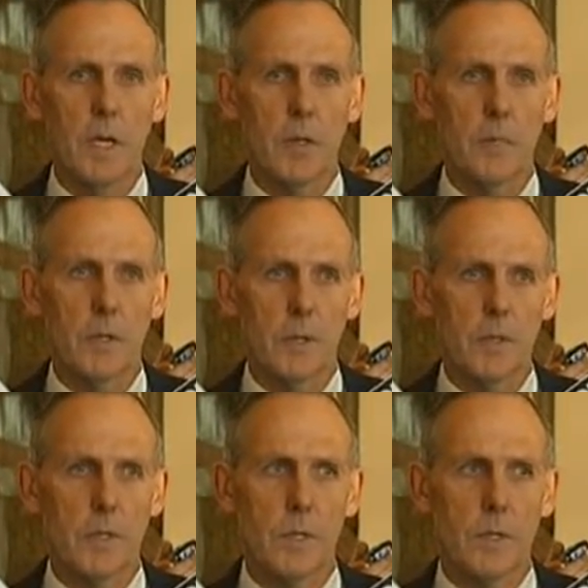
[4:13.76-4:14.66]
But
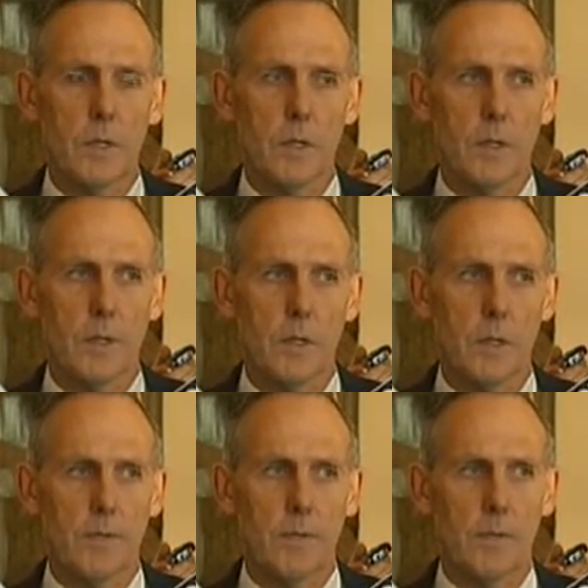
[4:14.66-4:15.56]
also
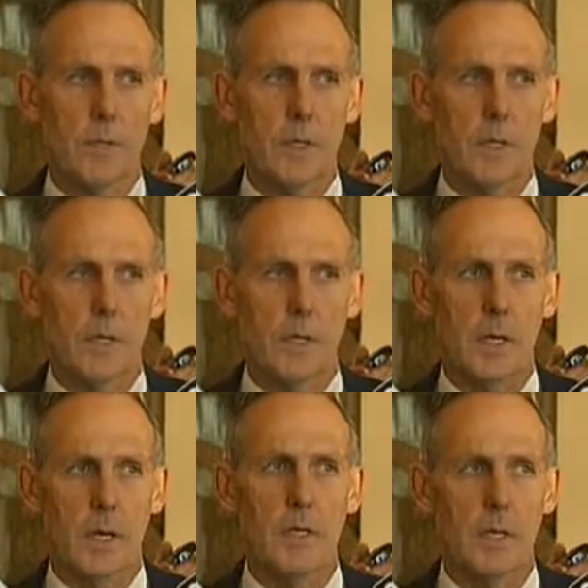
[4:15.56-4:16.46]

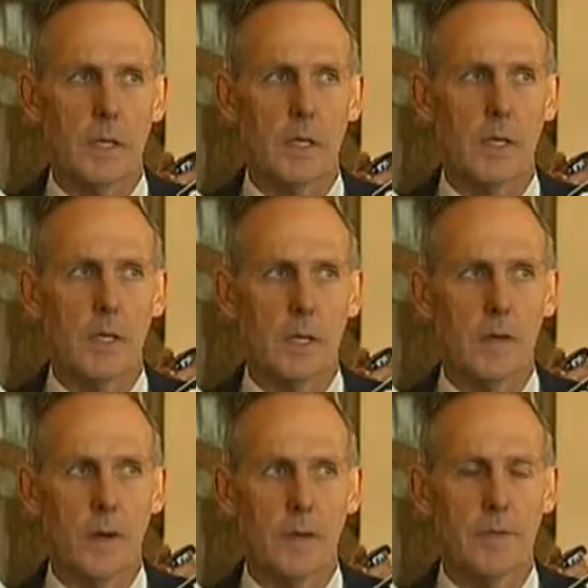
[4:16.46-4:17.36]
I think,
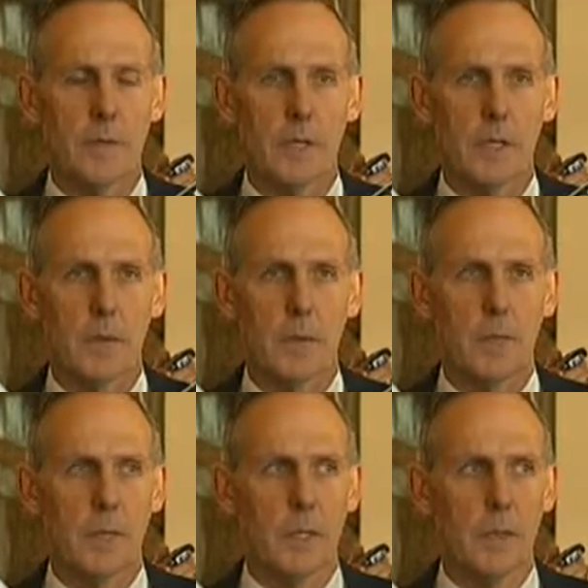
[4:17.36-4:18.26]
growing feeling there
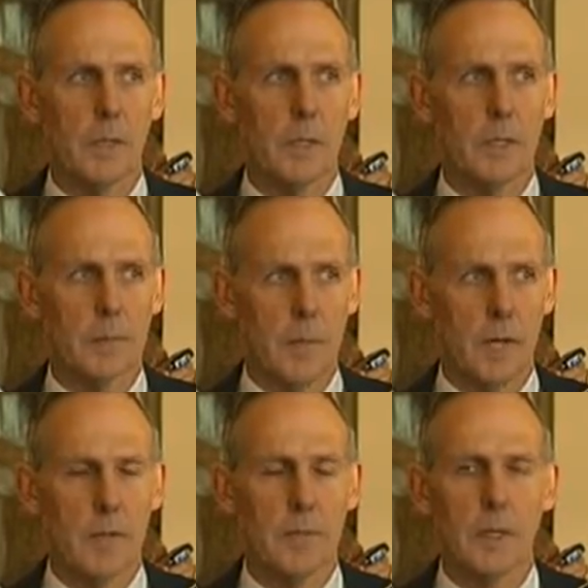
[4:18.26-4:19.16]
will be within this
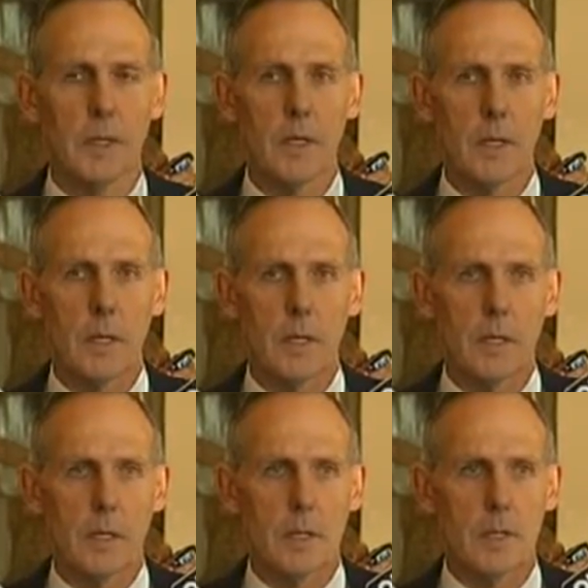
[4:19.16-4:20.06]
Parliament
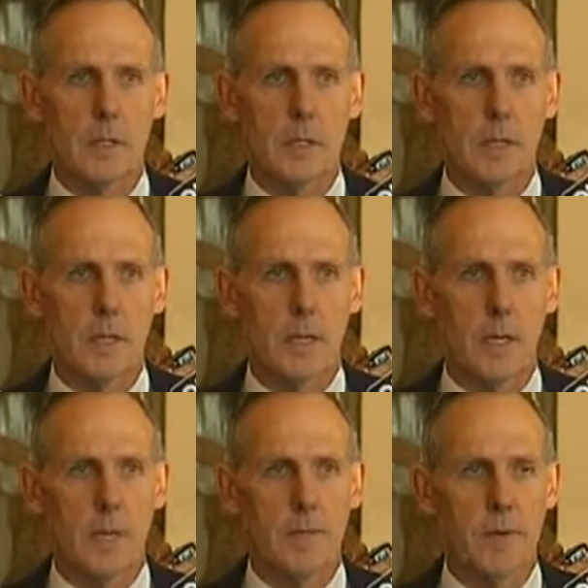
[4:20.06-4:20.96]
that
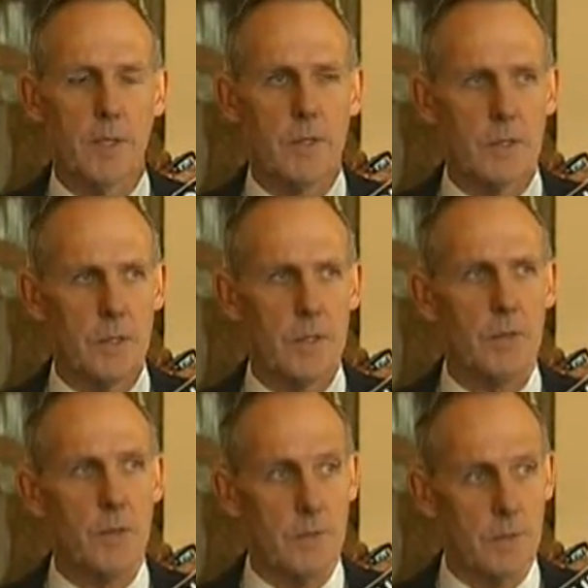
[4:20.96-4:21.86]
a very
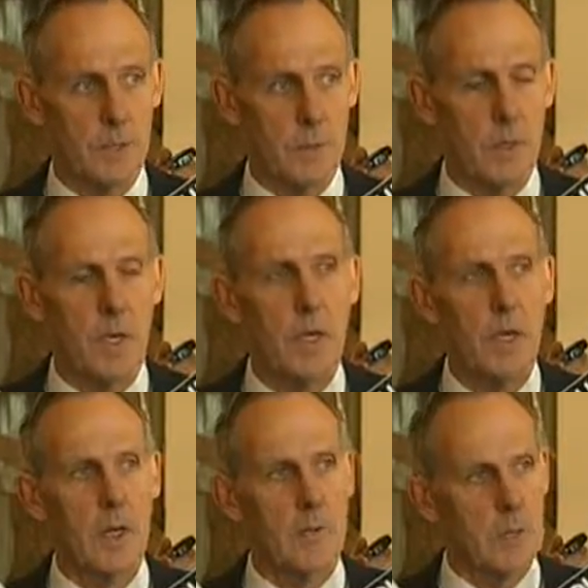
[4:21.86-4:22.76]
serious review
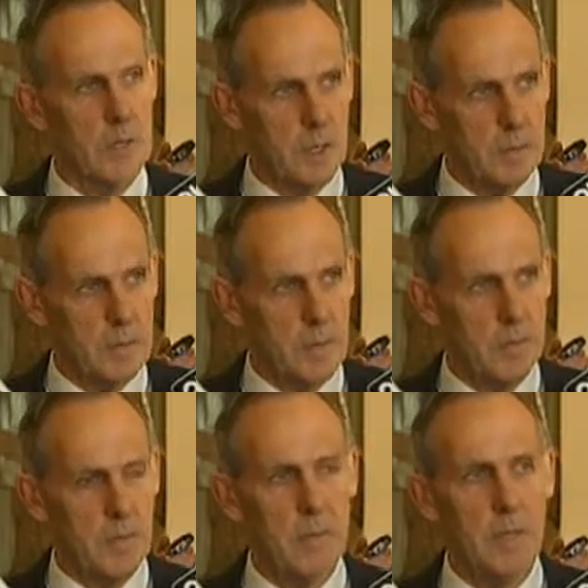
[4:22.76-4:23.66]
of the
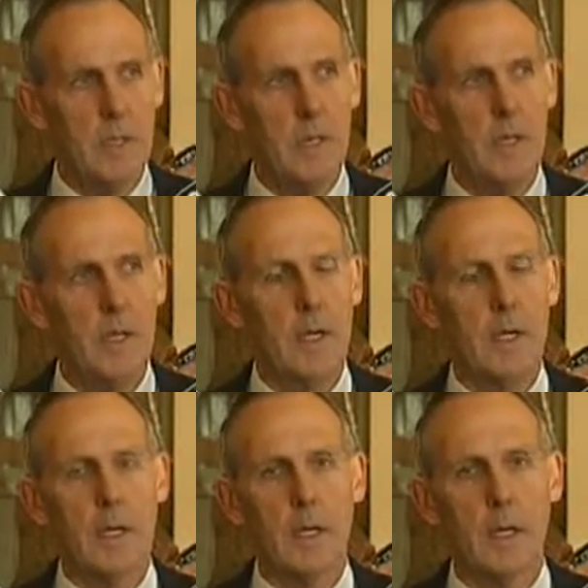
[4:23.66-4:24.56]
timetable
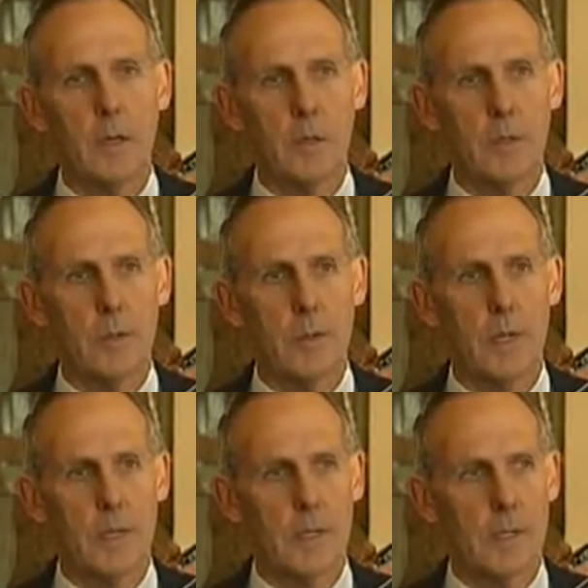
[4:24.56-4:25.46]
ought to
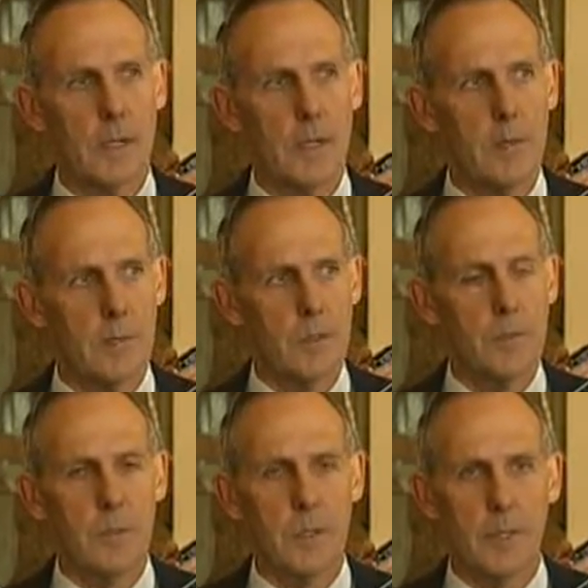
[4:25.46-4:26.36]
be undertaken
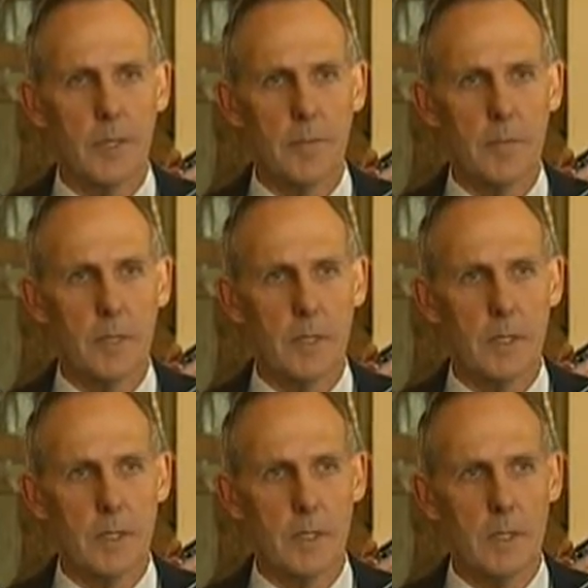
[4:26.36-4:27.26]
first by the government
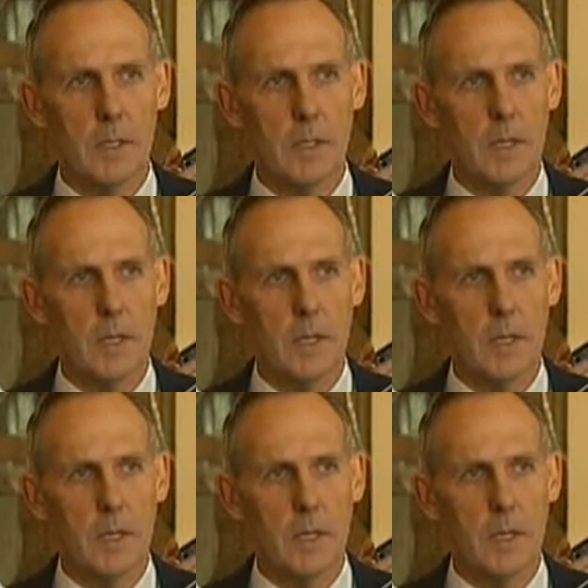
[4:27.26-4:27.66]
and,